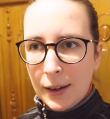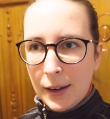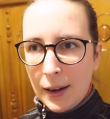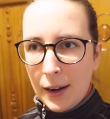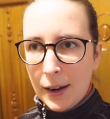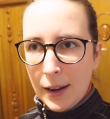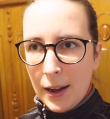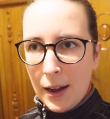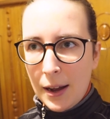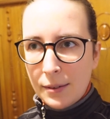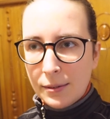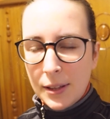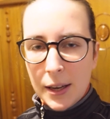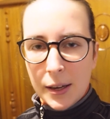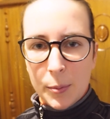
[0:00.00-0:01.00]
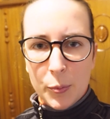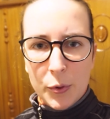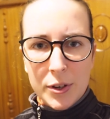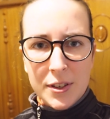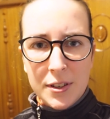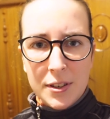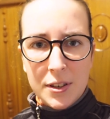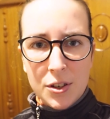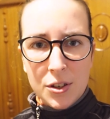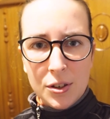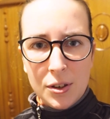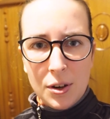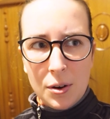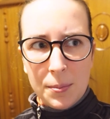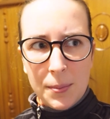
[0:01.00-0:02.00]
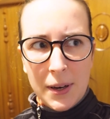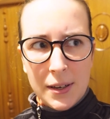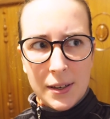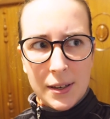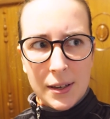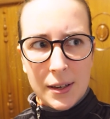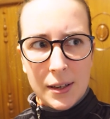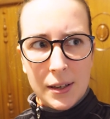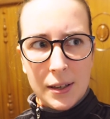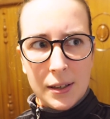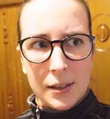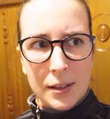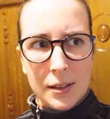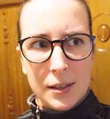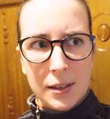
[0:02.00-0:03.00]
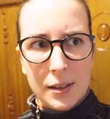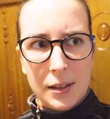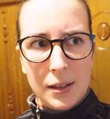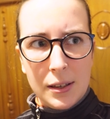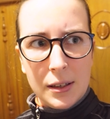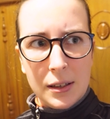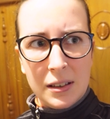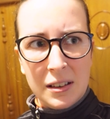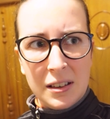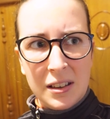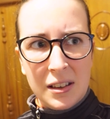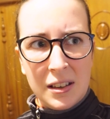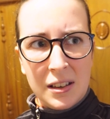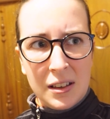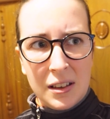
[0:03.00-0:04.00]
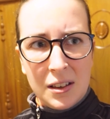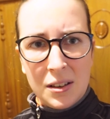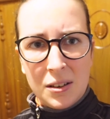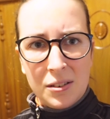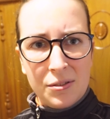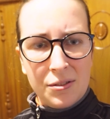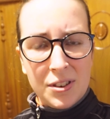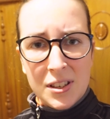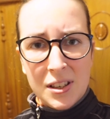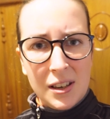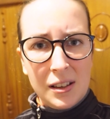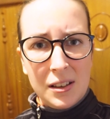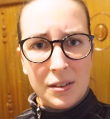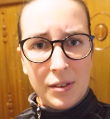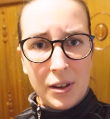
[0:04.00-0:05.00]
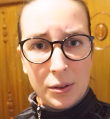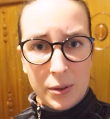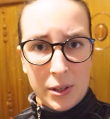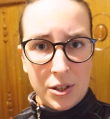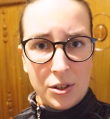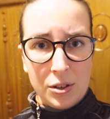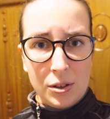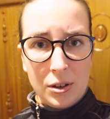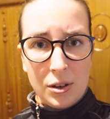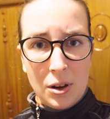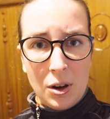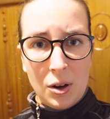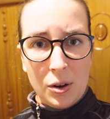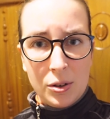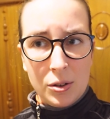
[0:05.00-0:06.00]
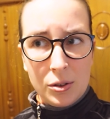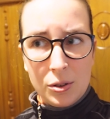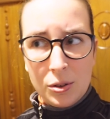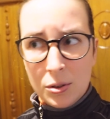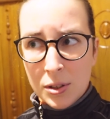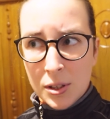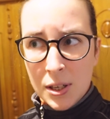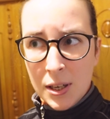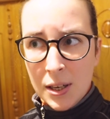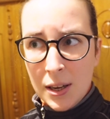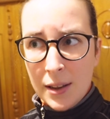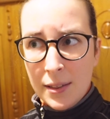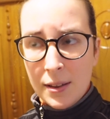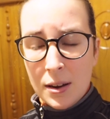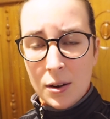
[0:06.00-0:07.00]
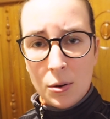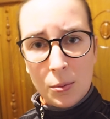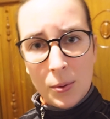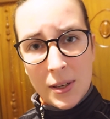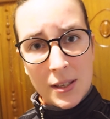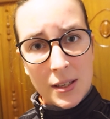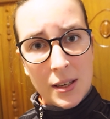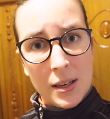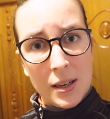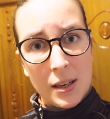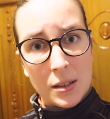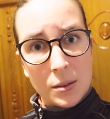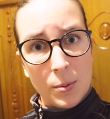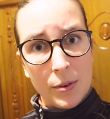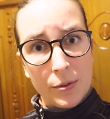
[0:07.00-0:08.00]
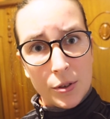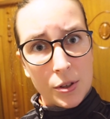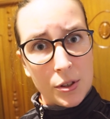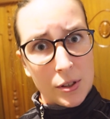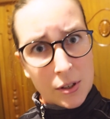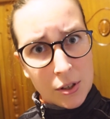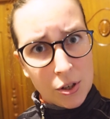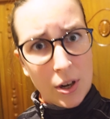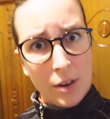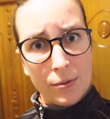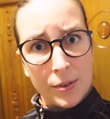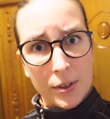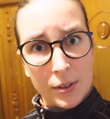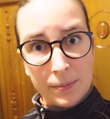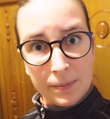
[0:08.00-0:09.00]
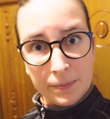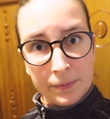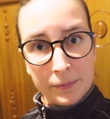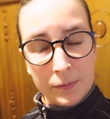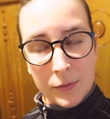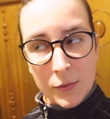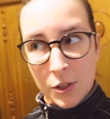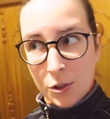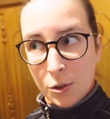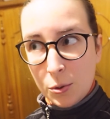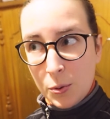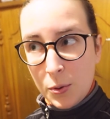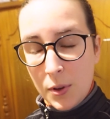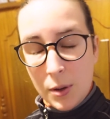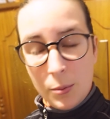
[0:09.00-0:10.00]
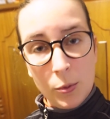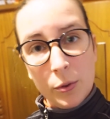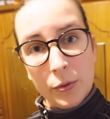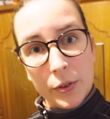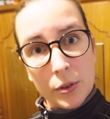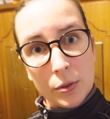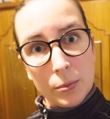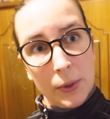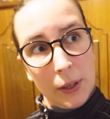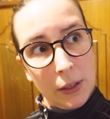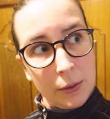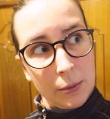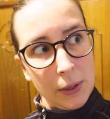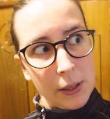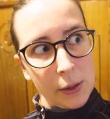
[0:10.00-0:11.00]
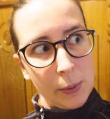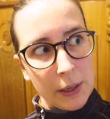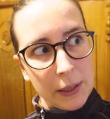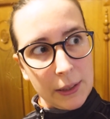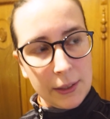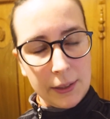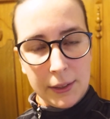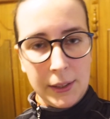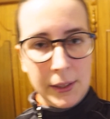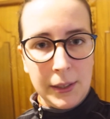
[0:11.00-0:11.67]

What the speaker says: I have like a presentation on Monday, the physical evaluation on Tuesday, and then on Wednesday it's my first shift. So they moved really, really quickly.